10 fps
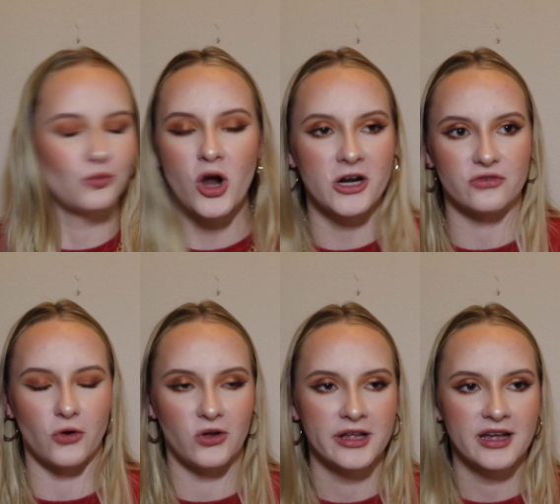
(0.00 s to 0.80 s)

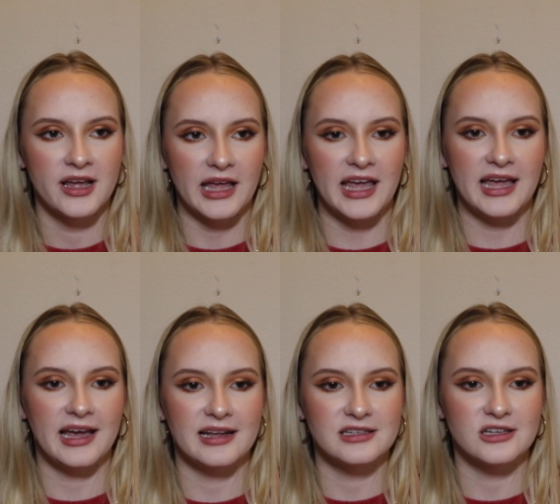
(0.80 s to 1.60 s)
wonderful.
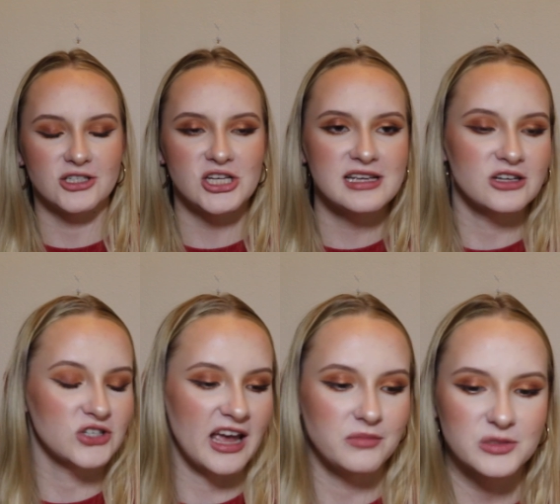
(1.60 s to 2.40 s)
And she
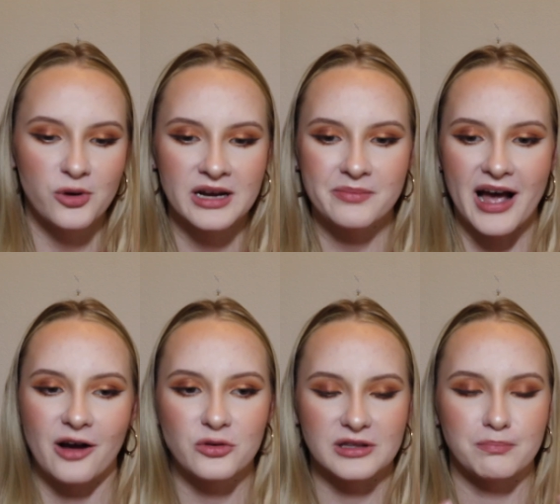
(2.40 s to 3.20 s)
just came sprinting
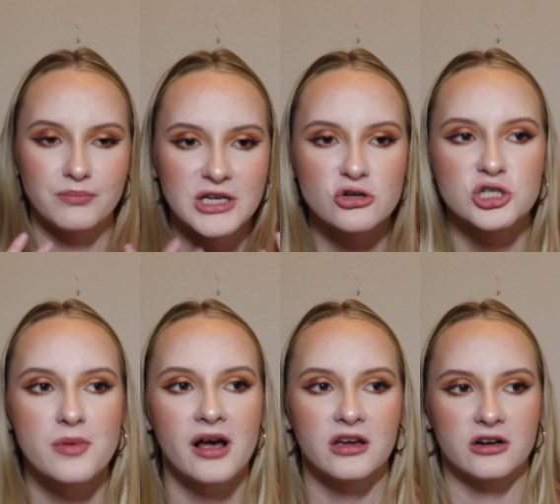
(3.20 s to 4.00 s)
back with a huge
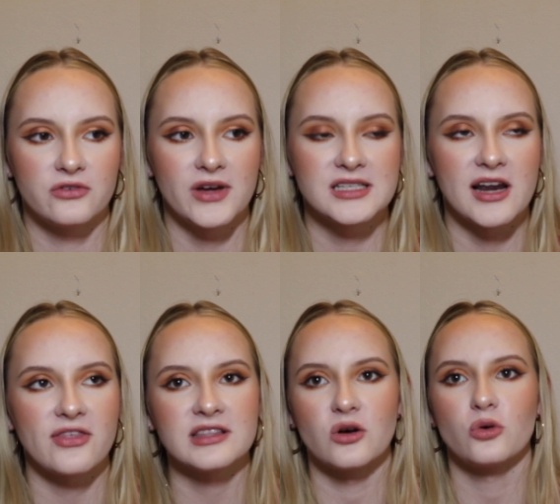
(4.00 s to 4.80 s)
smile on her face. And I
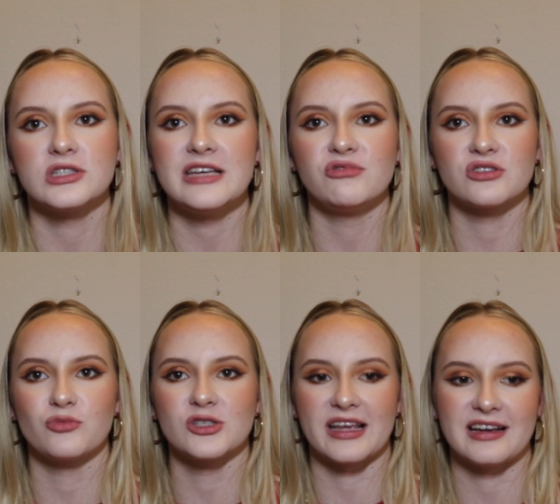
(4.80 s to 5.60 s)
think the whole team just
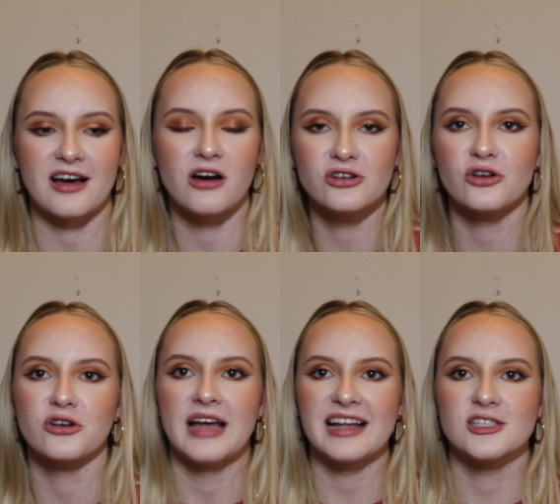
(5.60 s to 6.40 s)
was like
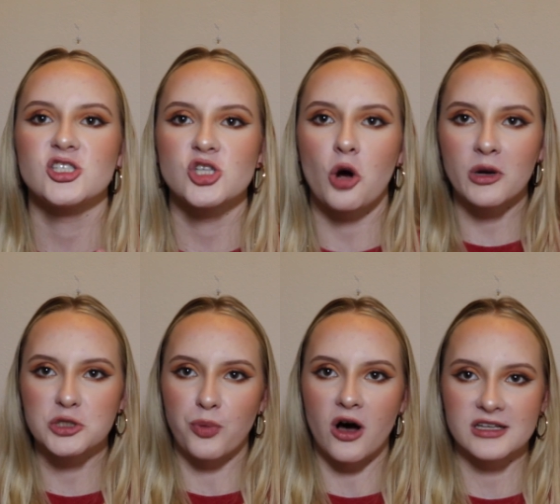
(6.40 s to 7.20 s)
had so
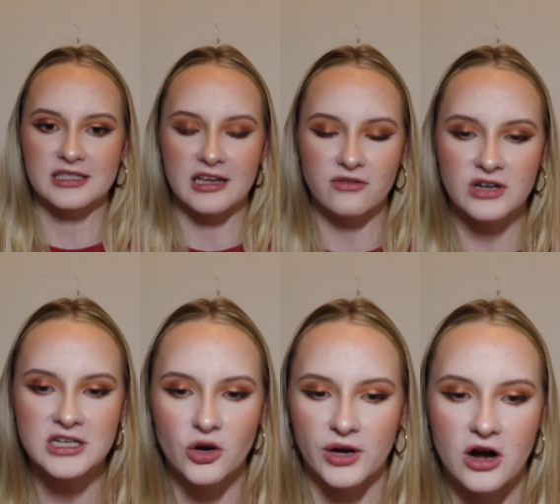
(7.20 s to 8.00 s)
much positivity
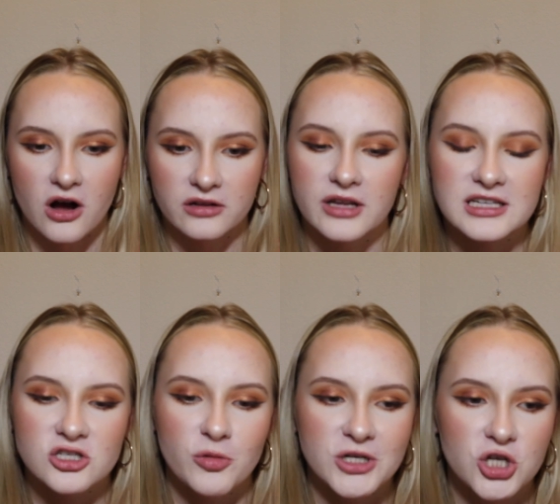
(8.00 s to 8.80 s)
going on, like
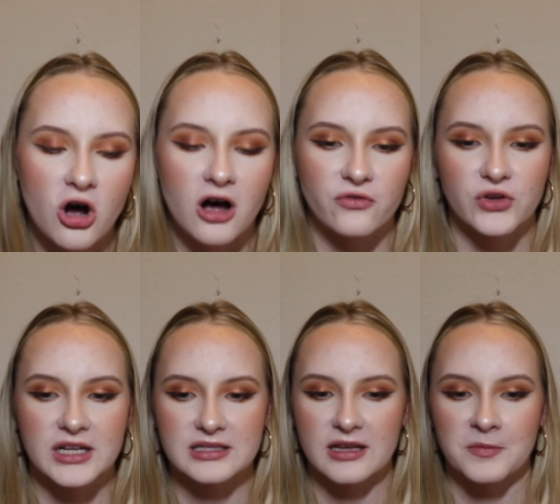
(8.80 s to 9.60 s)
so much
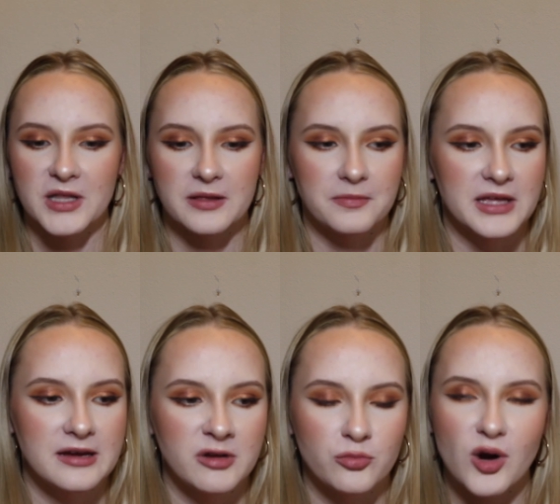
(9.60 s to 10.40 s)
confidence in them. They
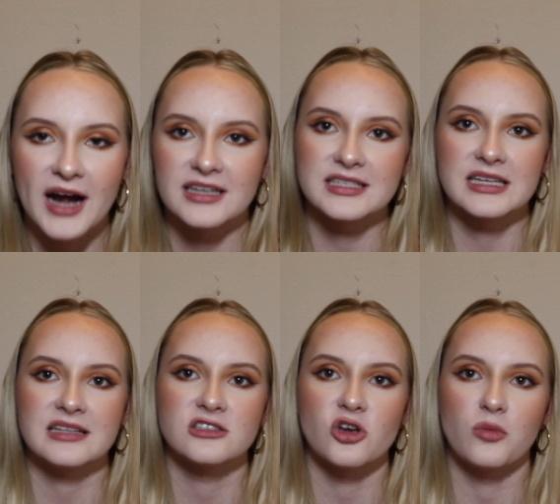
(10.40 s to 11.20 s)
had been
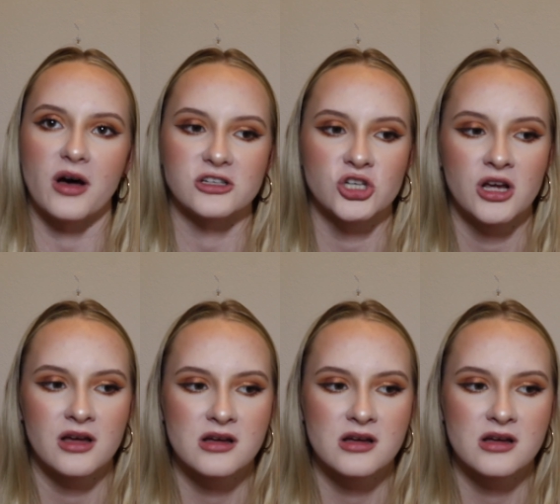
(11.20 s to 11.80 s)
practicing so much.